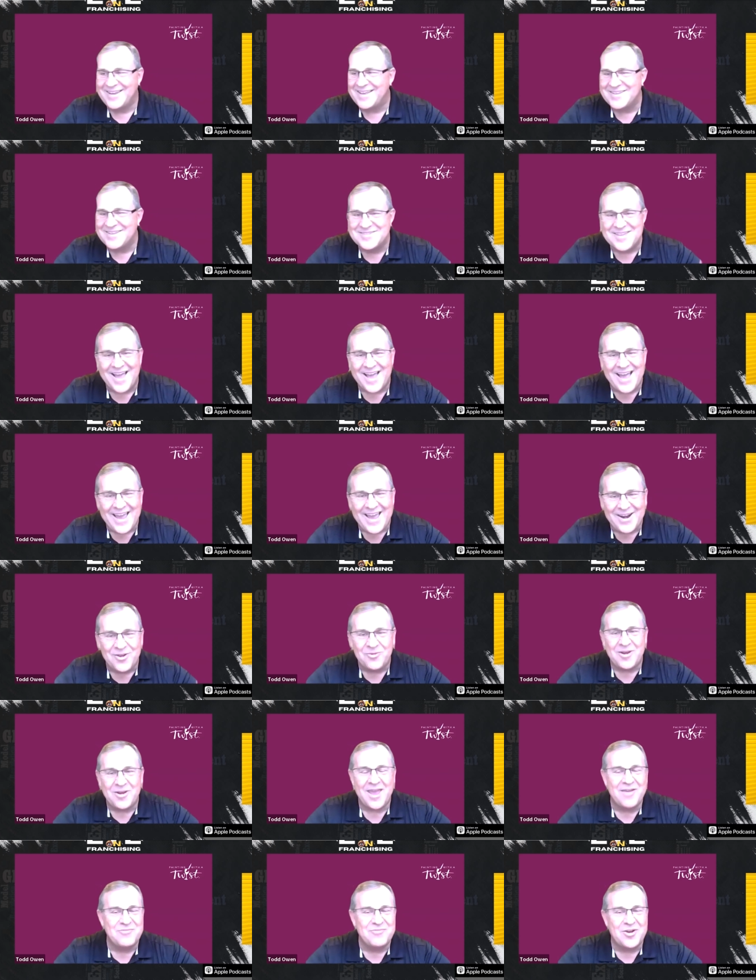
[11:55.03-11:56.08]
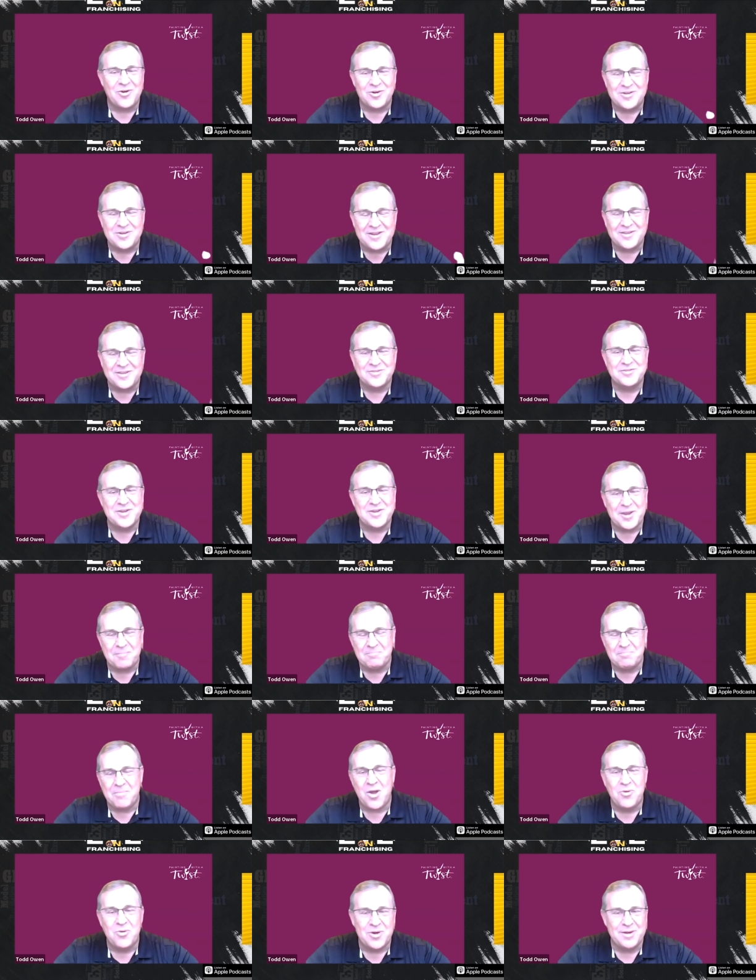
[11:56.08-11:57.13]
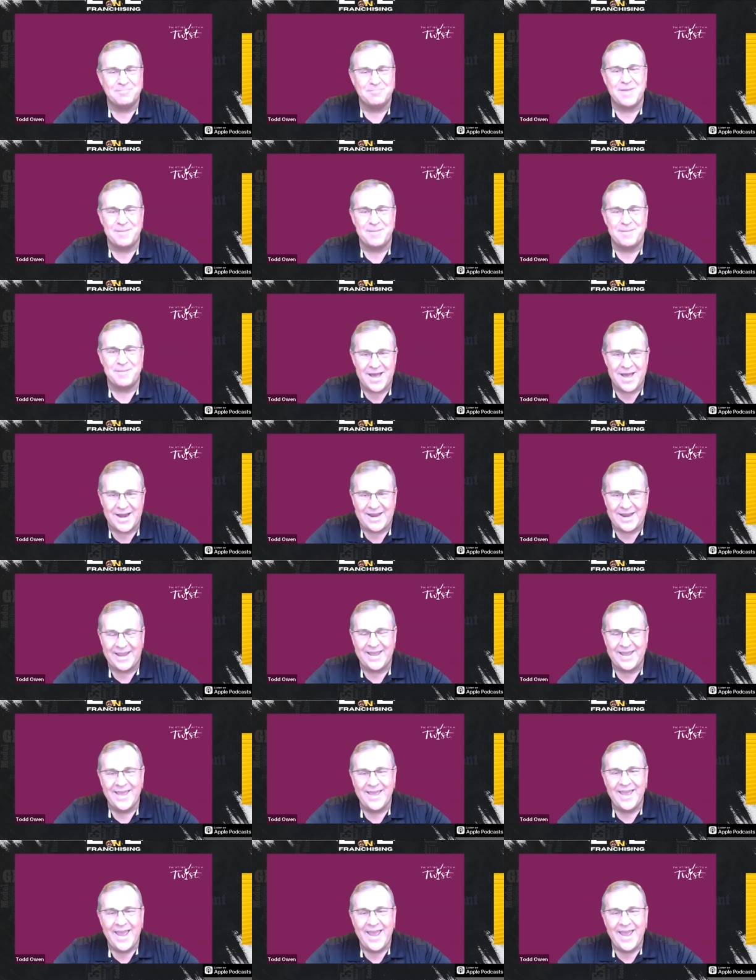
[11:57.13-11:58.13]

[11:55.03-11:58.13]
because I don't have an artistic bone in my body.